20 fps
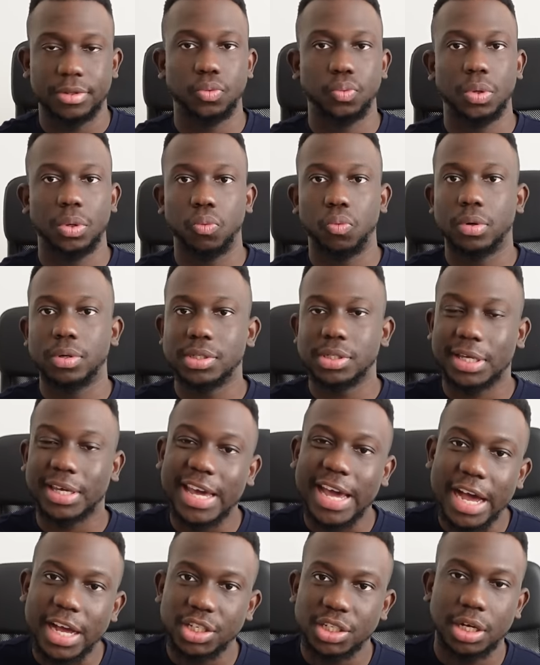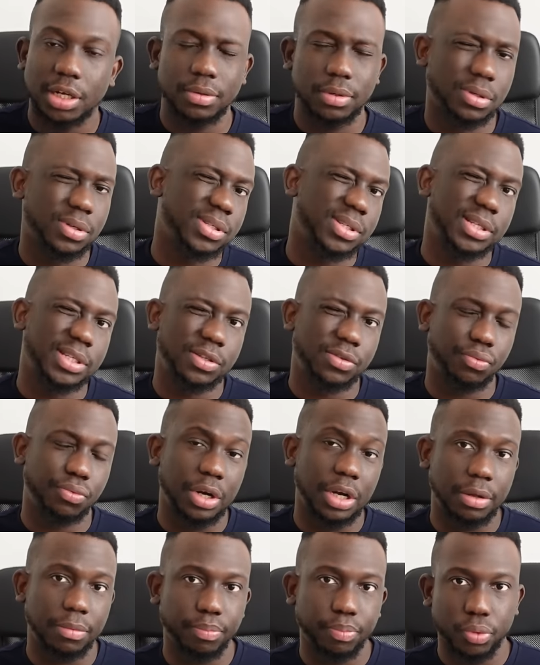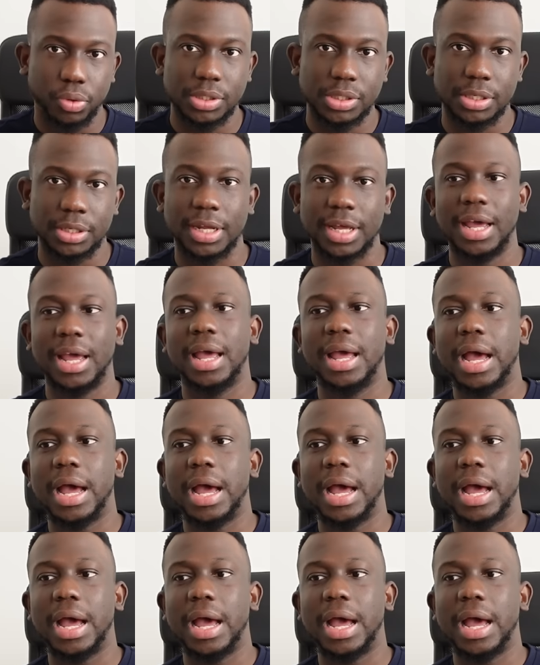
Do we want to cash out because this is really important.